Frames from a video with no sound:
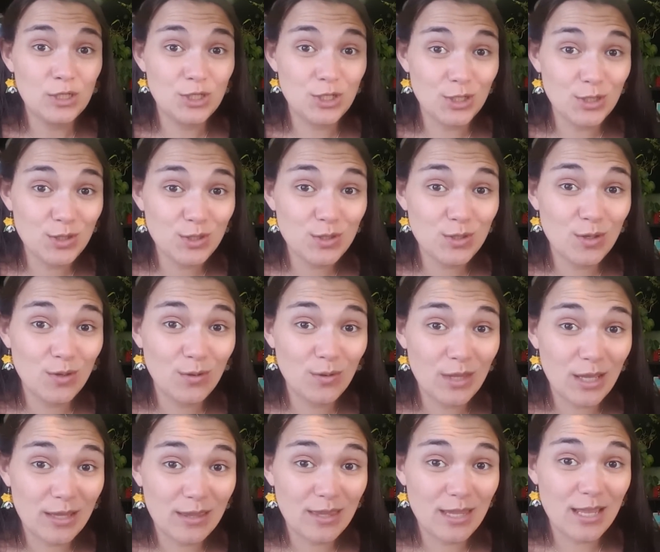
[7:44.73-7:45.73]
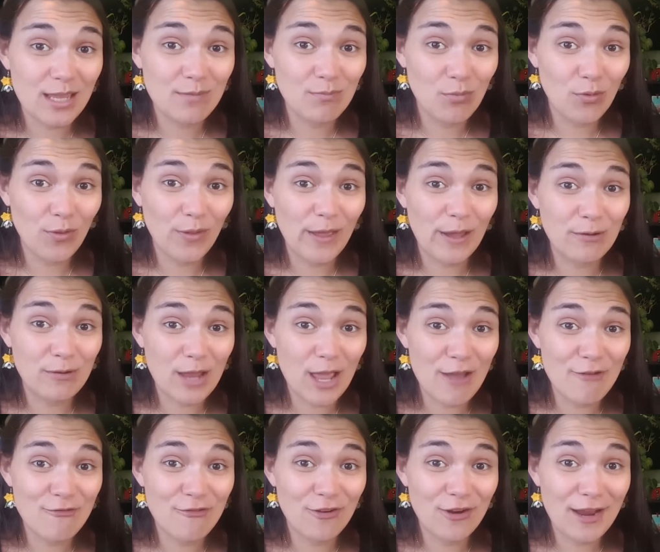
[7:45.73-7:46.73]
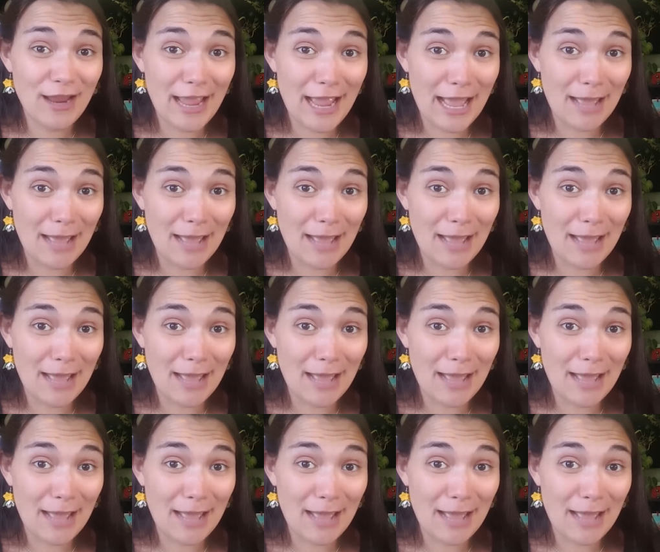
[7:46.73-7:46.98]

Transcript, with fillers: just so that they can pull out every